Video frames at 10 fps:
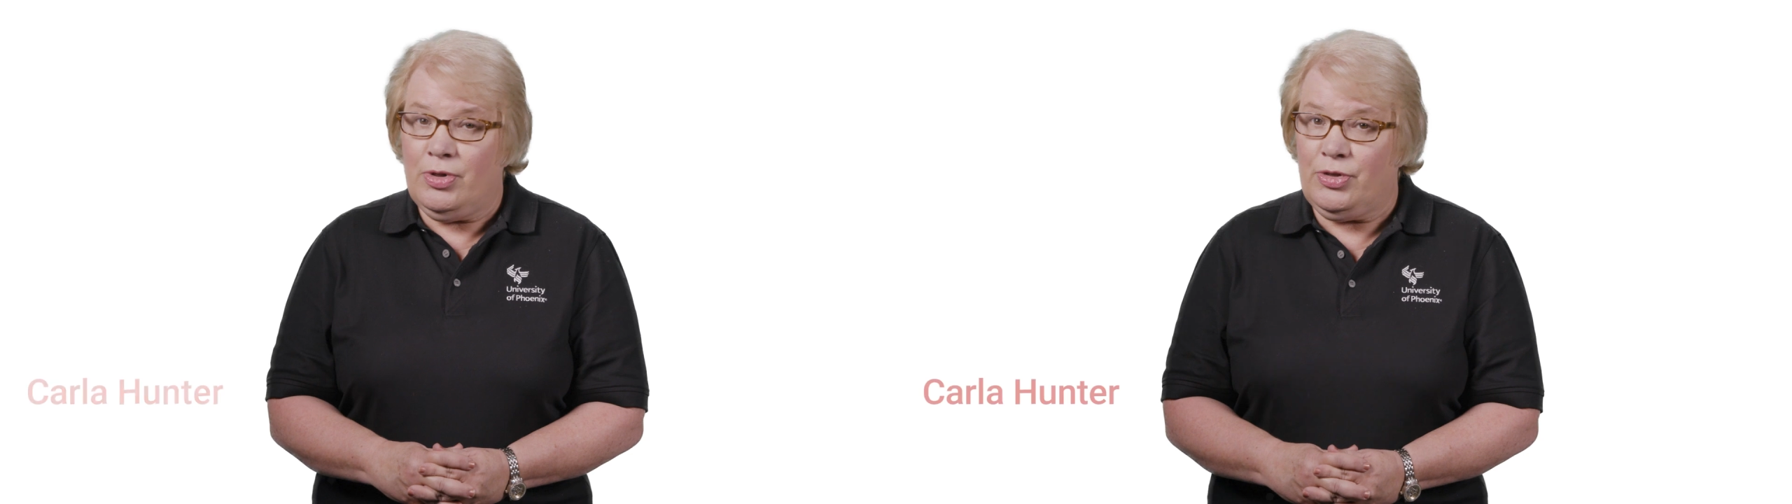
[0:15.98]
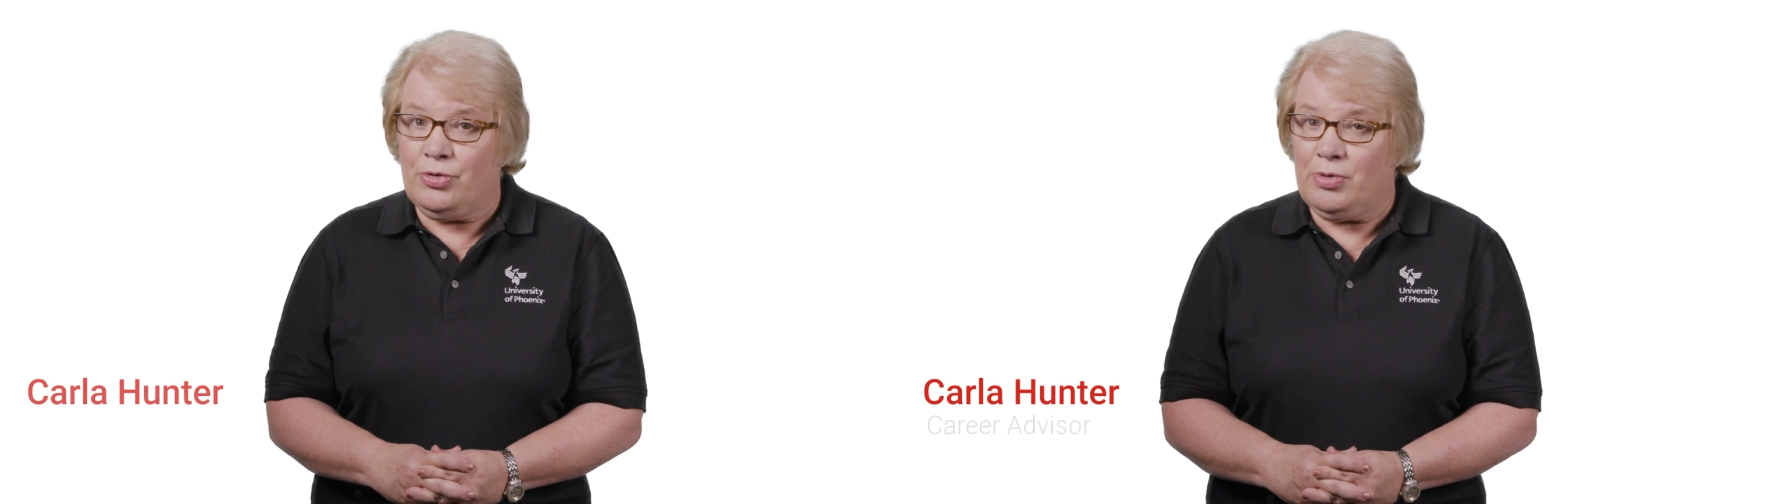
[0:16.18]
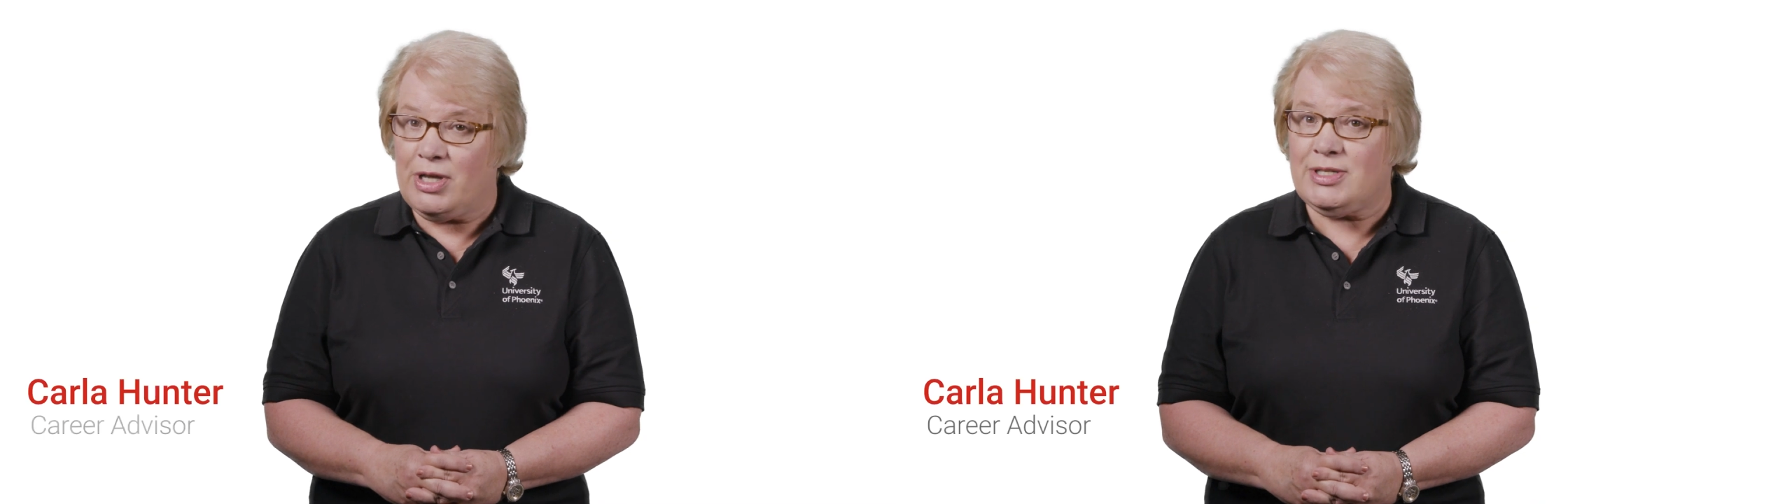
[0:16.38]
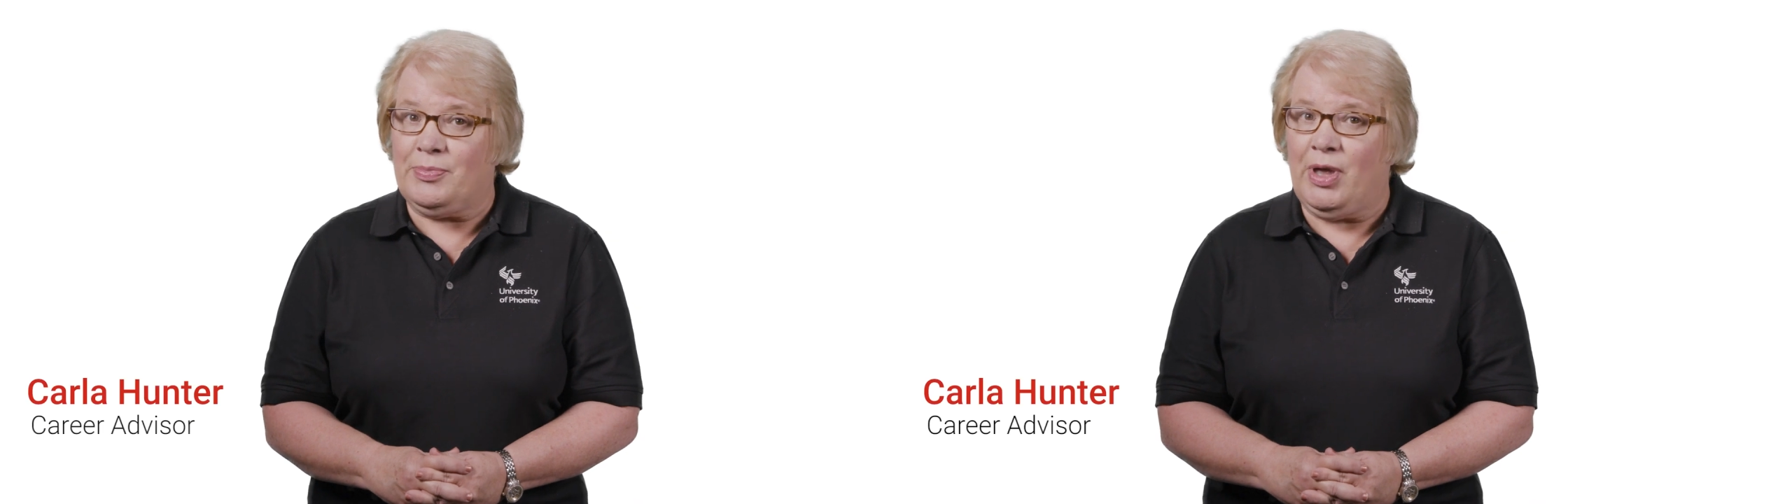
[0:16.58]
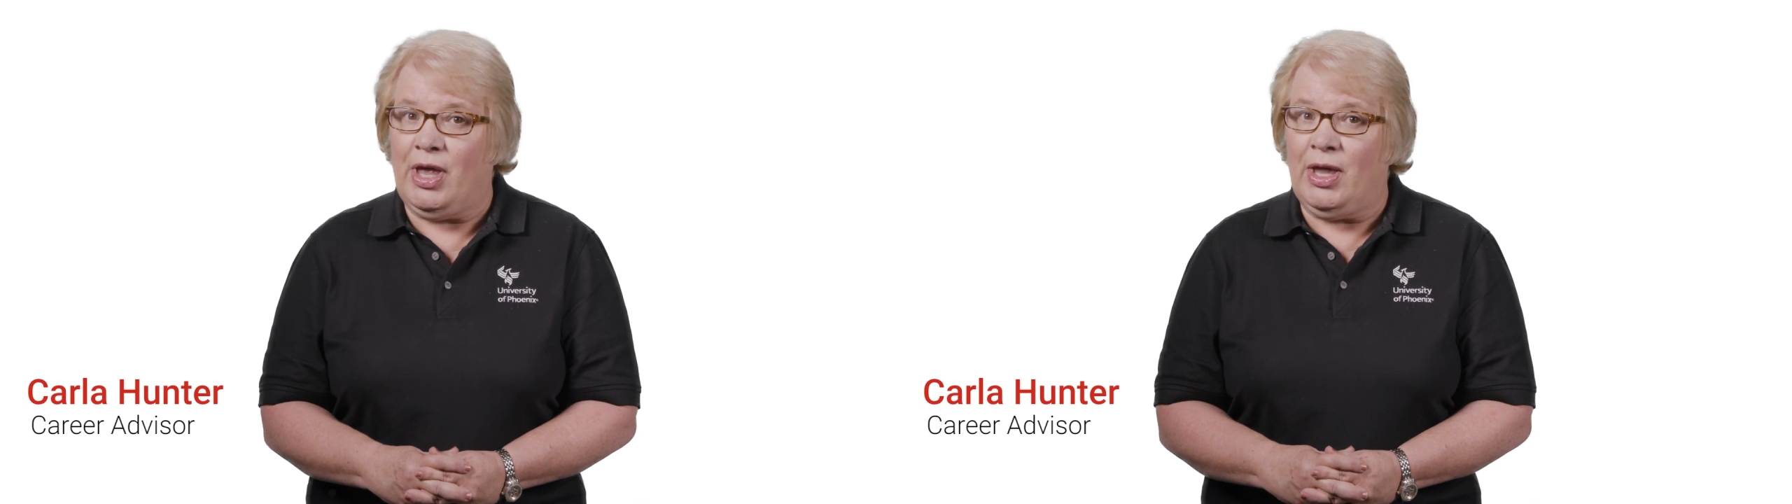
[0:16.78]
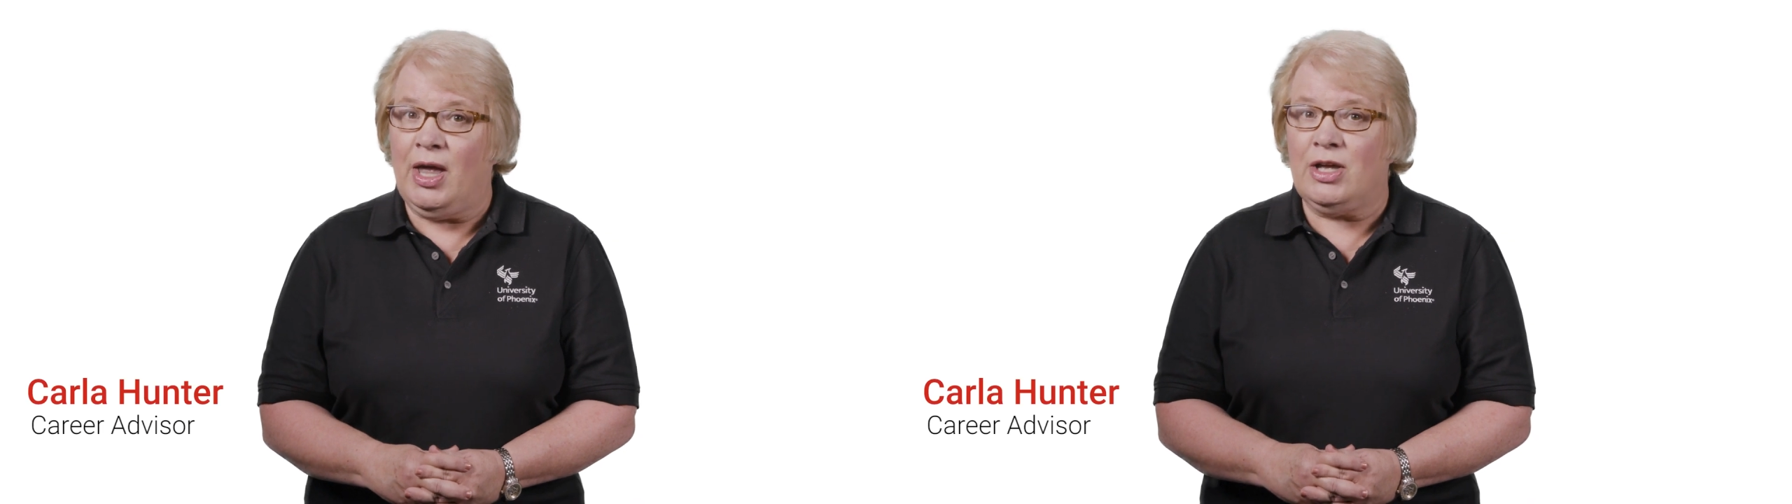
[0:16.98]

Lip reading: with your resume,